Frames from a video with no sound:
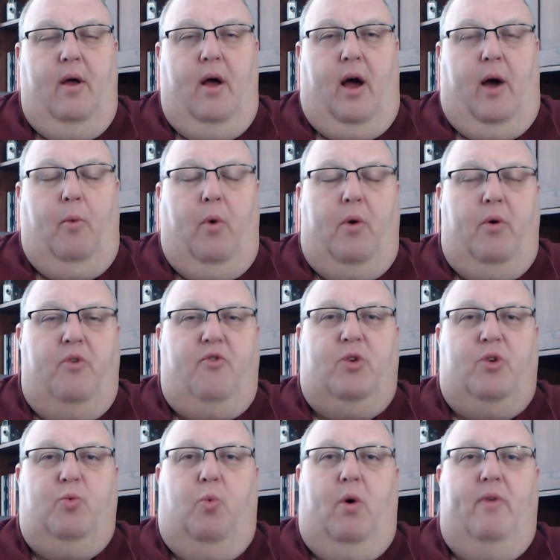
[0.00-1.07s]
I want to
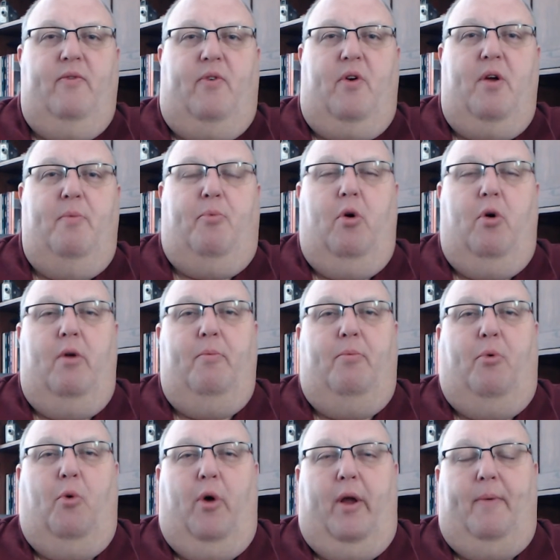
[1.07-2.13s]
address one very important
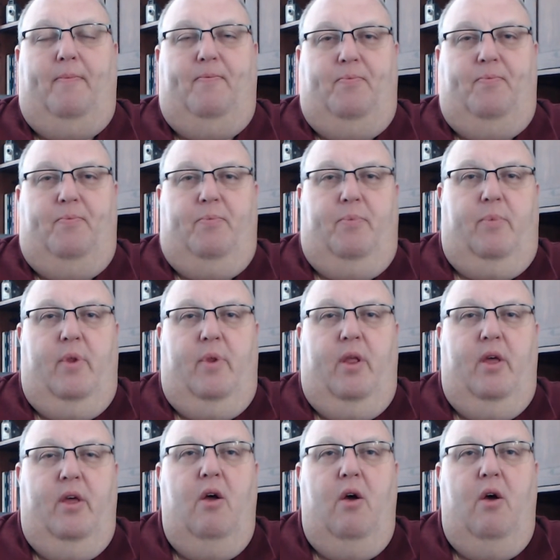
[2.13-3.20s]
point.
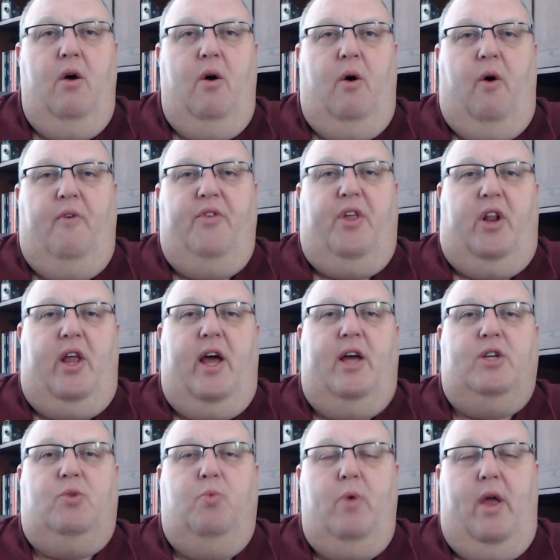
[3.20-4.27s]
Over the
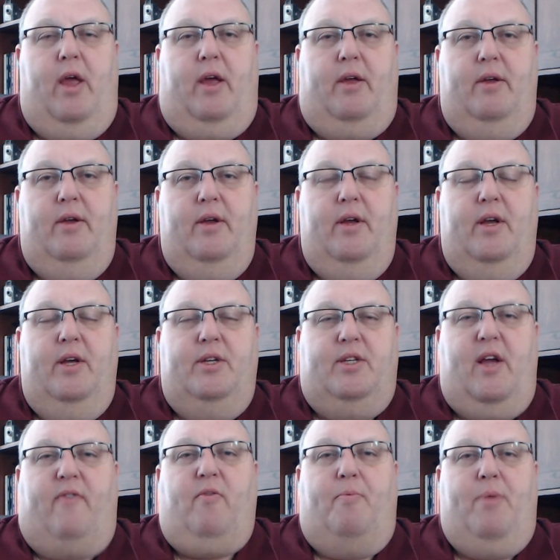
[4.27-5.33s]
last week,
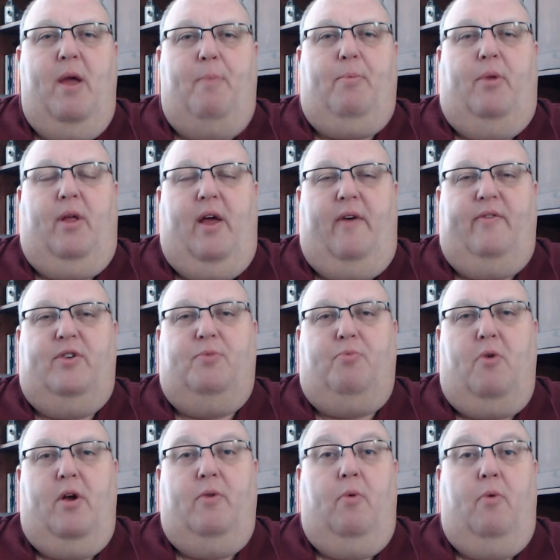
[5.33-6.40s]
several people have
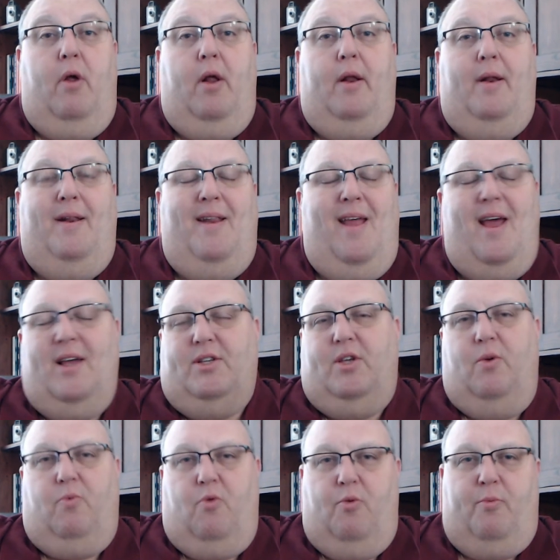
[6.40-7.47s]
spread
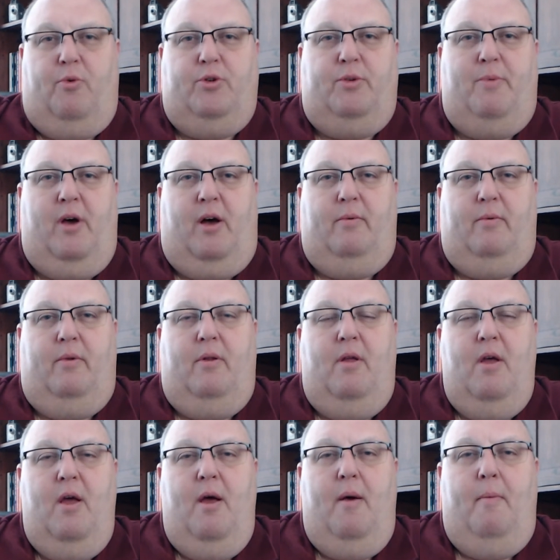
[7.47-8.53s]
nasty rumors about
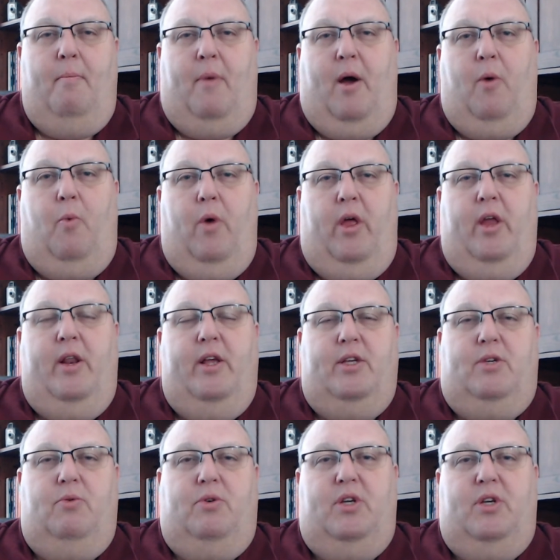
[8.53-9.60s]
my willingness
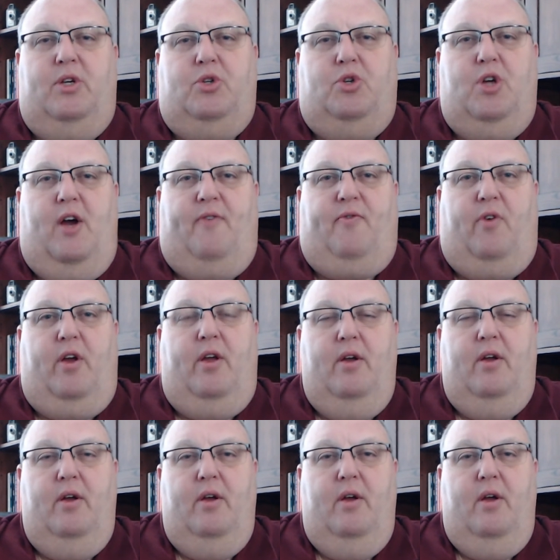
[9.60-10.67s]
to assist Jeffrey,
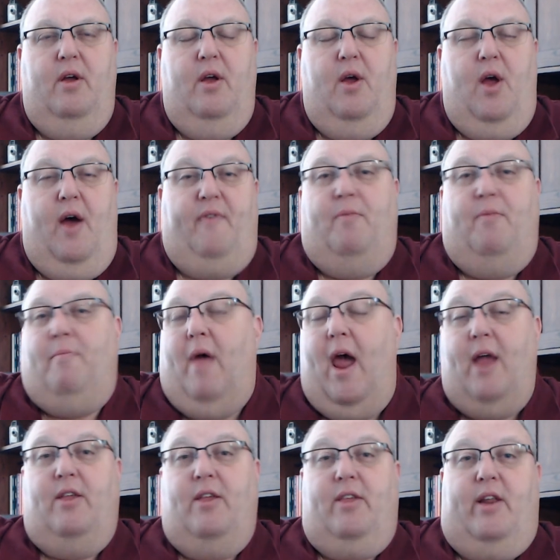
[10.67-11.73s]
have
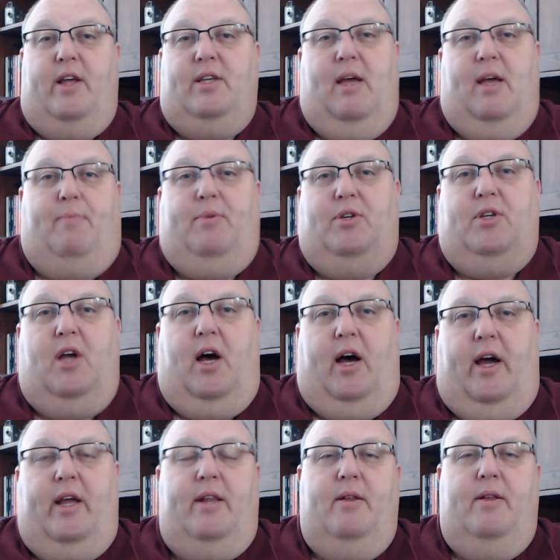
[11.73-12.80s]
demanded that I step
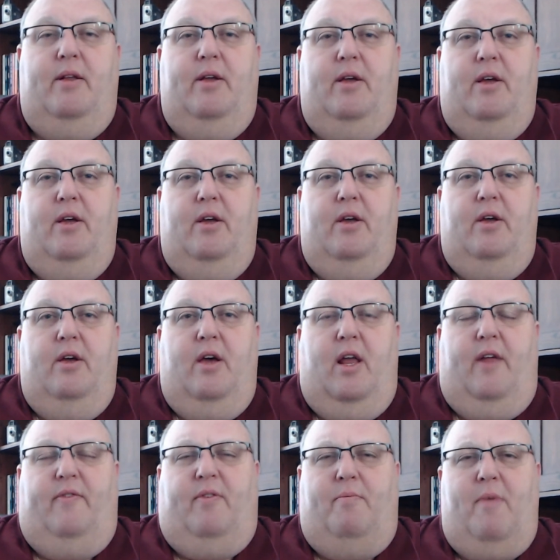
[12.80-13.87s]
aside, and
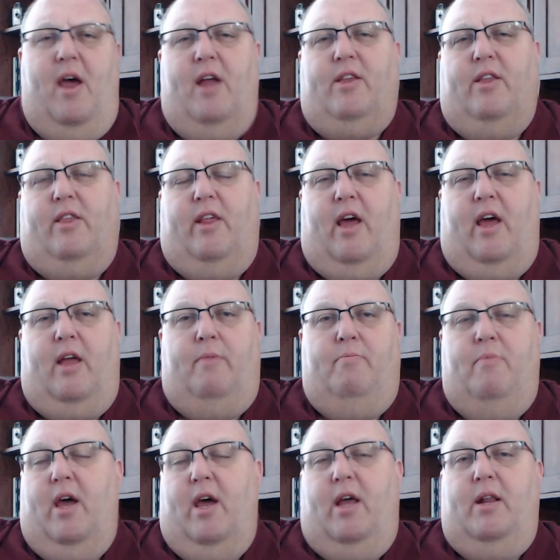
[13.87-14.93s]
have demanded that I
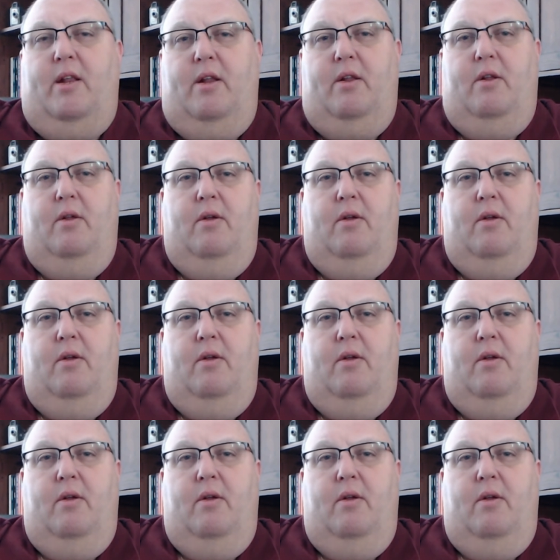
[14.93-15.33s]
admit